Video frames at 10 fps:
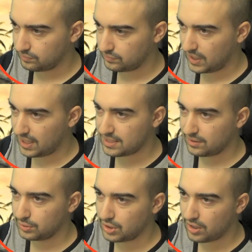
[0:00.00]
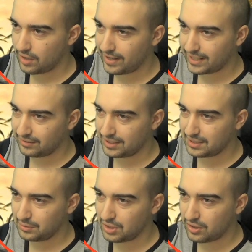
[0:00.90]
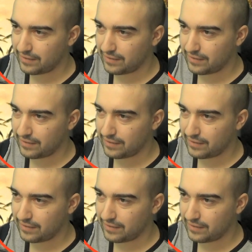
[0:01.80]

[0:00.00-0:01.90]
It is a little dog, I reckon. Look at this little dog,